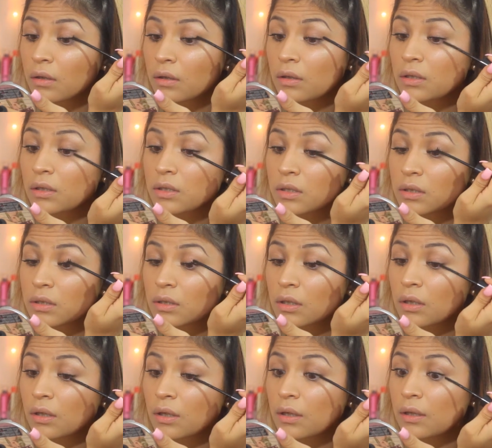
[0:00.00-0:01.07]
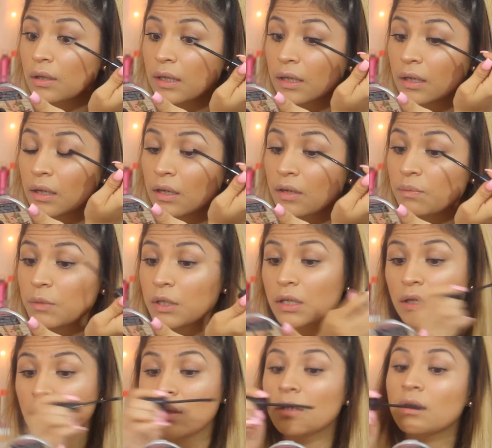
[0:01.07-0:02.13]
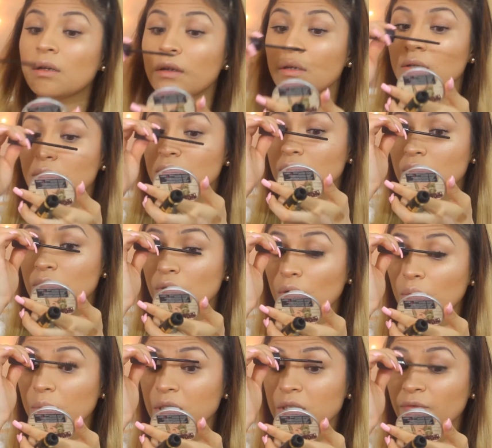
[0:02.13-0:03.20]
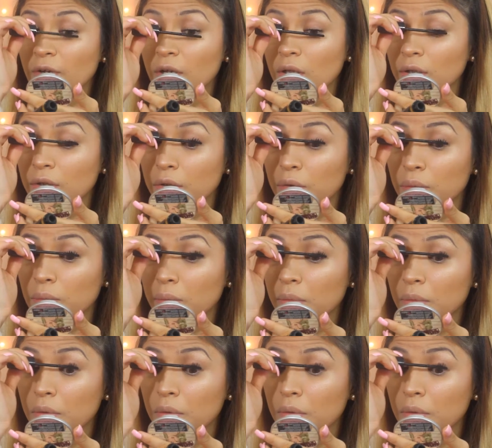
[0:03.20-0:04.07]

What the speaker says: They just look like it gave me so much volume.